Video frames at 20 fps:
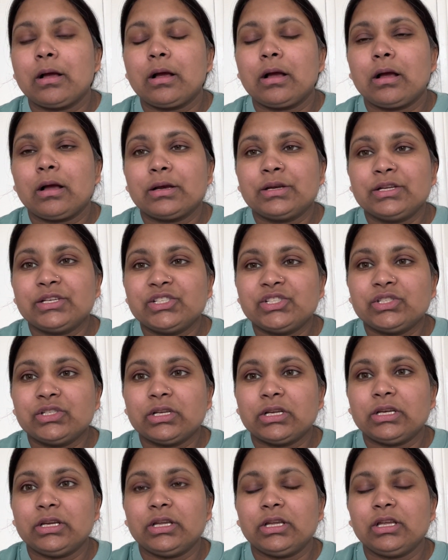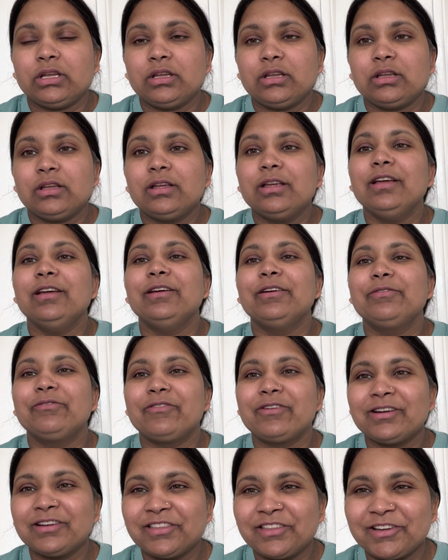Additionally,
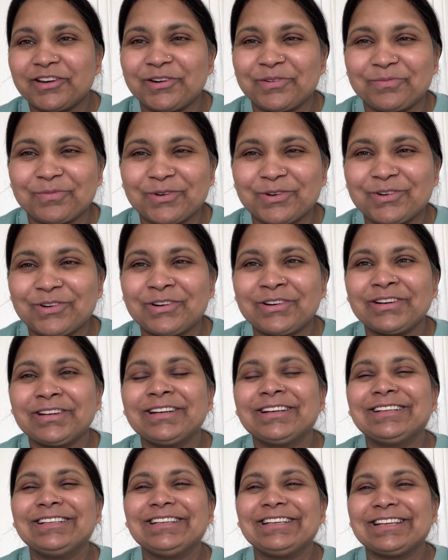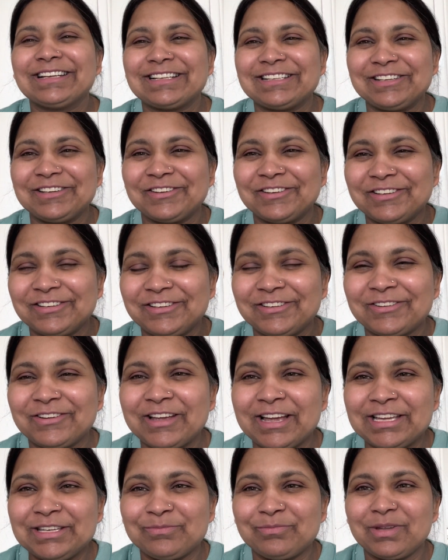furthermore, yeah, you
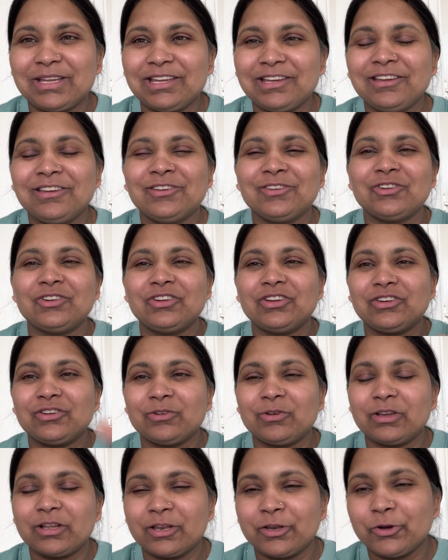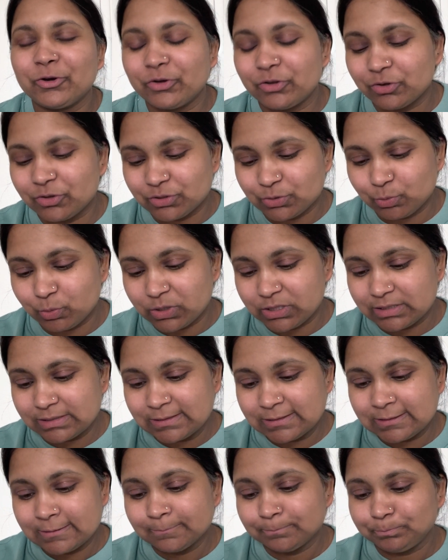got me, you need to include those
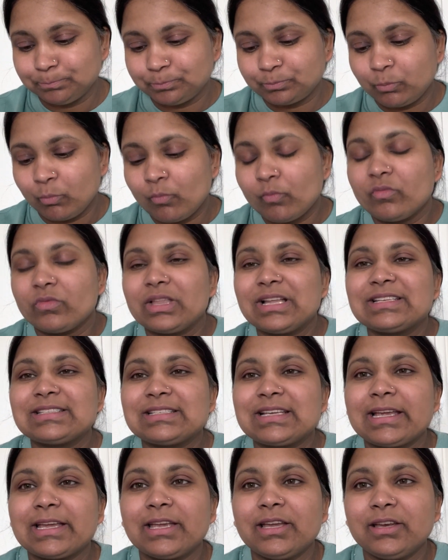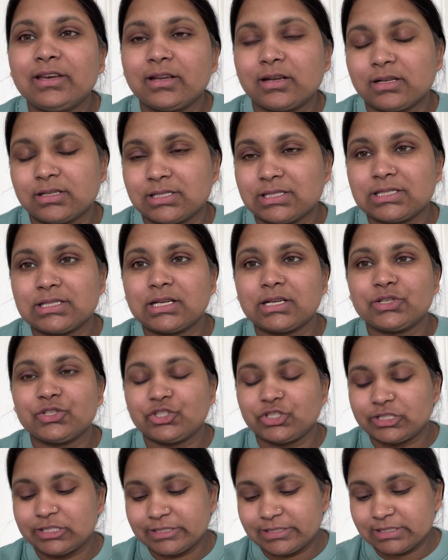words. The second concern,
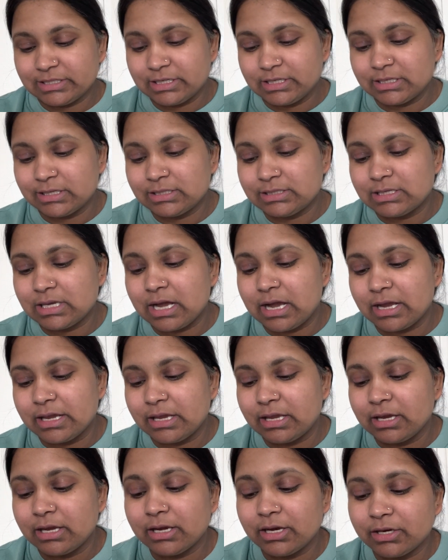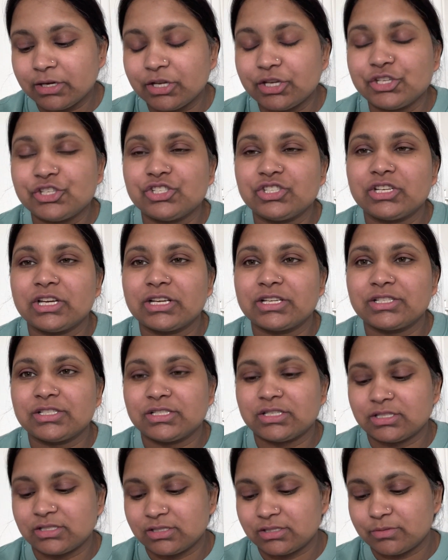she says, I hate
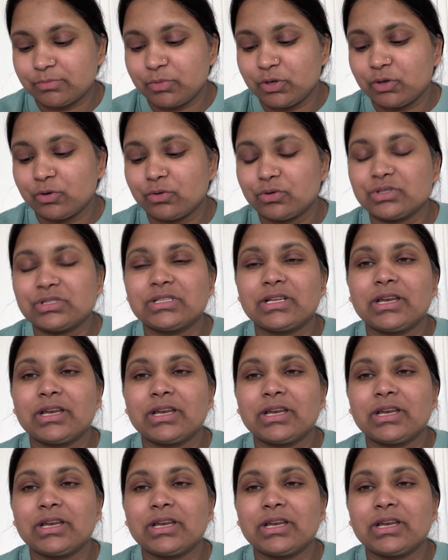injections because